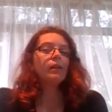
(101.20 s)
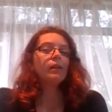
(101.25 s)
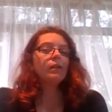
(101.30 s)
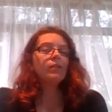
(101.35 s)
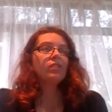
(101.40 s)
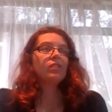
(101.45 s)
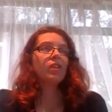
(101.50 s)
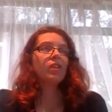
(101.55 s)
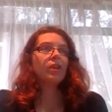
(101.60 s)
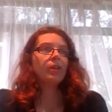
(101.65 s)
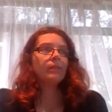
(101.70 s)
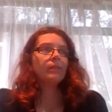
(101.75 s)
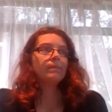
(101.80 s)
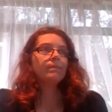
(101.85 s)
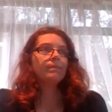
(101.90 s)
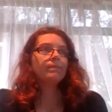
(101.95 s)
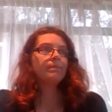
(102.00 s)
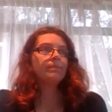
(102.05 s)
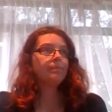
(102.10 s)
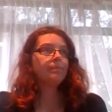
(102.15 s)
So,
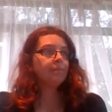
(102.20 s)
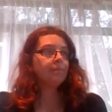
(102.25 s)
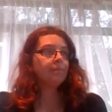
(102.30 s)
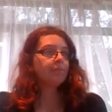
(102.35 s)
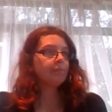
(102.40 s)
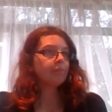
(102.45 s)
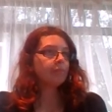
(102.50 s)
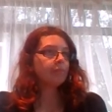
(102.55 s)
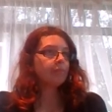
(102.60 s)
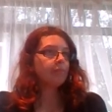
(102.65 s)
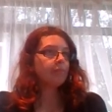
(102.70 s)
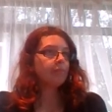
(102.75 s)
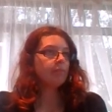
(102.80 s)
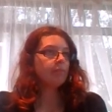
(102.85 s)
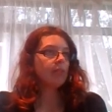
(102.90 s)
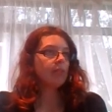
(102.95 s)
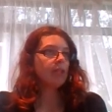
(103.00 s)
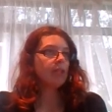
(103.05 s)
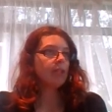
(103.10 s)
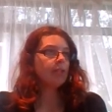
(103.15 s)

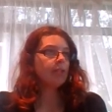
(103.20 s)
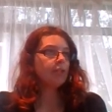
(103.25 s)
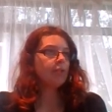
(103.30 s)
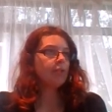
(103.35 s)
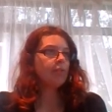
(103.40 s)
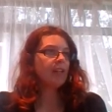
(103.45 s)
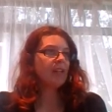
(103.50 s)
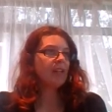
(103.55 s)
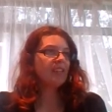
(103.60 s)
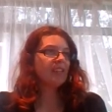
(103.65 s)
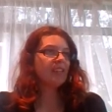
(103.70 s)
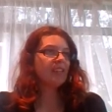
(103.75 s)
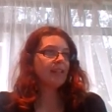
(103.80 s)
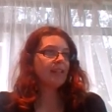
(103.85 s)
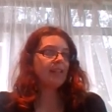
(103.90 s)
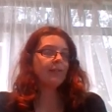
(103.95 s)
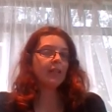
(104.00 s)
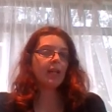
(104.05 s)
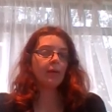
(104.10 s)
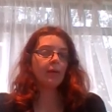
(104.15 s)
in
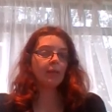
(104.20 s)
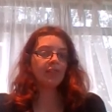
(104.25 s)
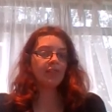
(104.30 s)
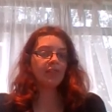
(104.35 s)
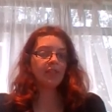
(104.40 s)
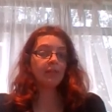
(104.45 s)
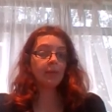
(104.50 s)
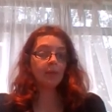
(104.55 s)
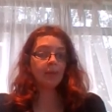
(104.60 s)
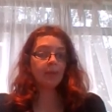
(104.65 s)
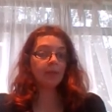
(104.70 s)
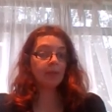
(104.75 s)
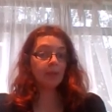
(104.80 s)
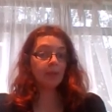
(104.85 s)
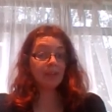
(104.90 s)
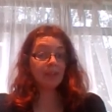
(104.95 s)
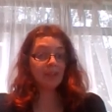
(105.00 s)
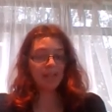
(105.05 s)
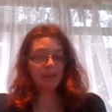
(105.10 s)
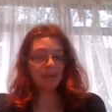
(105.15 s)
2011, I was in a very, very
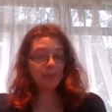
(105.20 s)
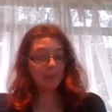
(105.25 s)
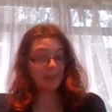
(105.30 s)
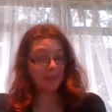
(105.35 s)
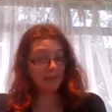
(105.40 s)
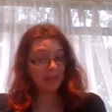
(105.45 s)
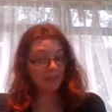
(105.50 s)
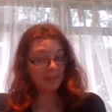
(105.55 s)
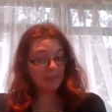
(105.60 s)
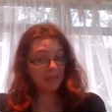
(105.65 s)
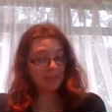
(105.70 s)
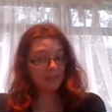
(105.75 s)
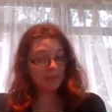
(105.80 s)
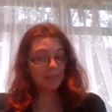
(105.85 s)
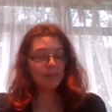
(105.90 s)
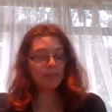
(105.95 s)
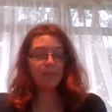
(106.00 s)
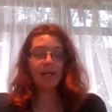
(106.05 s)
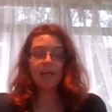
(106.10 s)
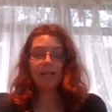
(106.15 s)
dark place.
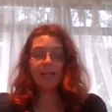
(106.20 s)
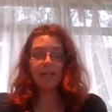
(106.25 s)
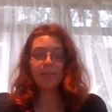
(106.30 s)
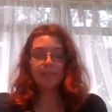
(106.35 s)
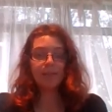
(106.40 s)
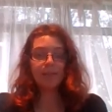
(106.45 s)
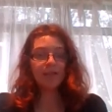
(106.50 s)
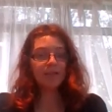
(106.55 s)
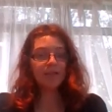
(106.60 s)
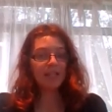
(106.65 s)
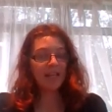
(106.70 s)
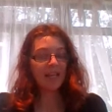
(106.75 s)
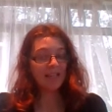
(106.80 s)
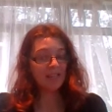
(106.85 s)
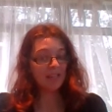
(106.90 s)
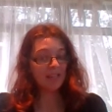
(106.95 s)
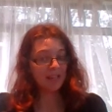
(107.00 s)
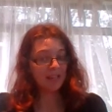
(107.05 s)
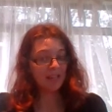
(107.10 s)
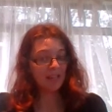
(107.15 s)
My mother had
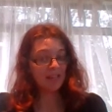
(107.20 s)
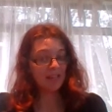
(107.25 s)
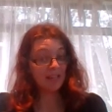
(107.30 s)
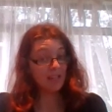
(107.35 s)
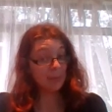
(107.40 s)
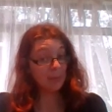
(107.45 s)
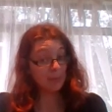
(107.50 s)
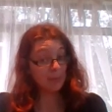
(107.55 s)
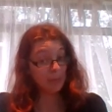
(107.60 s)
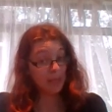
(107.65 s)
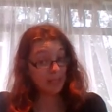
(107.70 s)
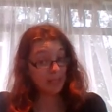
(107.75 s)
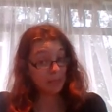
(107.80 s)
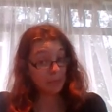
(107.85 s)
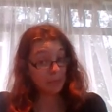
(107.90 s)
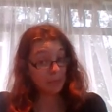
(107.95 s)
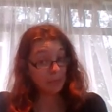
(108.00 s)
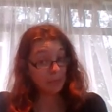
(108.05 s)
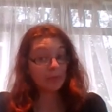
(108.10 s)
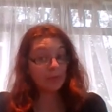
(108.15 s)
decided to get with my
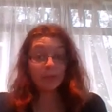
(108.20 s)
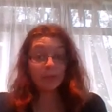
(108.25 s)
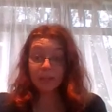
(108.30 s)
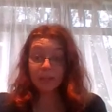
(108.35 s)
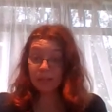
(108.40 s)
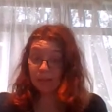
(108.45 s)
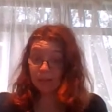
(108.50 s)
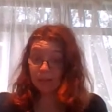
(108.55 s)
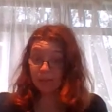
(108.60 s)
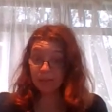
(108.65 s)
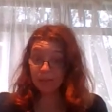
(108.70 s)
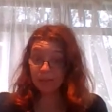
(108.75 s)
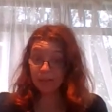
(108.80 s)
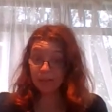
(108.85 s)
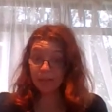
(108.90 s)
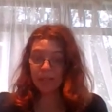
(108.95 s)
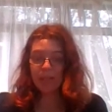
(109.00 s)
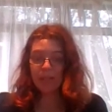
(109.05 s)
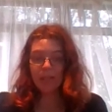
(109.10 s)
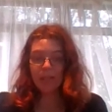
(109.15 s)
ex-boyfriend, who was
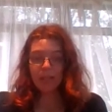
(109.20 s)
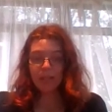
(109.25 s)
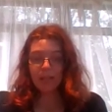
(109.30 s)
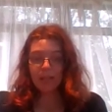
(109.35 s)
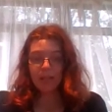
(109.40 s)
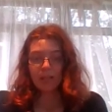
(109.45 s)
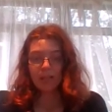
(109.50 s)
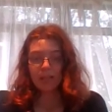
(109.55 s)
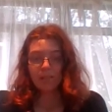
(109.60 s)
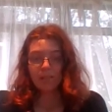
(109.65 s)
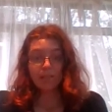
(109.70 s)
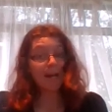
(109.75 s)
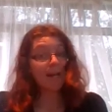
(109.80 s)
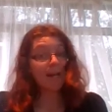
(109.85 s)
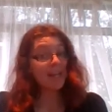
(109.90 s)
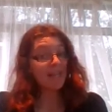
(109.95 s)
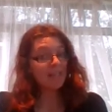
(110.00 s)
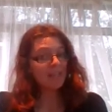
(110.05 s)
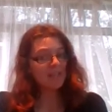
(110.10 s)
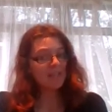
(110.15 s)
my
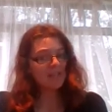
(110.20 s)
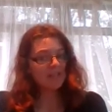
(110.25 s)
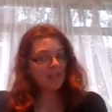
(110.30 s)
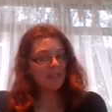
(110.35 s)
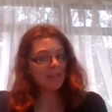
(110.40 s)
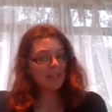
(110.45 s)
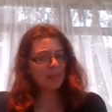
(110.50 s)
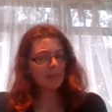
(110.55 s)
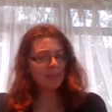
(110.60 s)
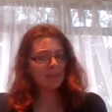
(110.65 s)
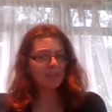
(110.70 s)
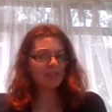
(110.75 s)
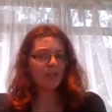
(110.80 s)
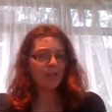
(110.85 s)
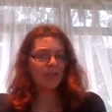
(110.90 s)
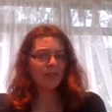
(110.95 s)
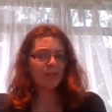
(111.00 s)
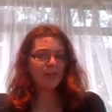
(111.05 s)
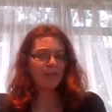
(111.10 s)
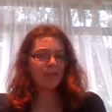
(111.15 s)
age at the time,
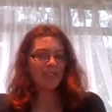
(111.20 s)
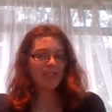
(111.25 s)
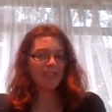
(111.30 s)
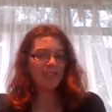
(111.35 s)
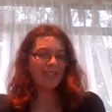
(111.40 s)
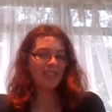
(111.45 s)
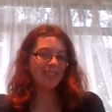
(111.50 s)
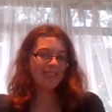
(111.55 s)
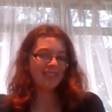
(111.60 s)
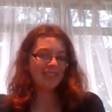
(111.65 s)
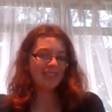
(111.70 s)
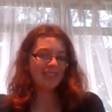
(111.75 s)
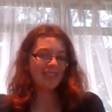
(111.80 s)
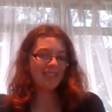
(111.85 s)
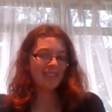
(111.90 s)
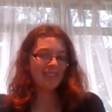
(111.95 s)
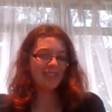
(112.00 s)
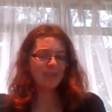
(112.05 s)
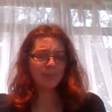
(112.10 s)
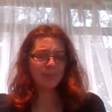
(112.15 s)
so 15,
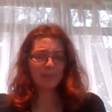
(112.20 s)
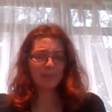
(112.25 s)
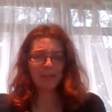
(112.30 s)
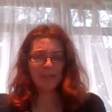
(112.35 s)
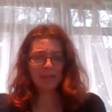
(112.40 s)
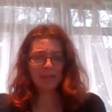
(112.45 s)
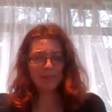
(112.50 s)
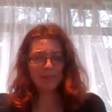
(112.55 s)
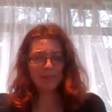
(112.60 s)
16, completely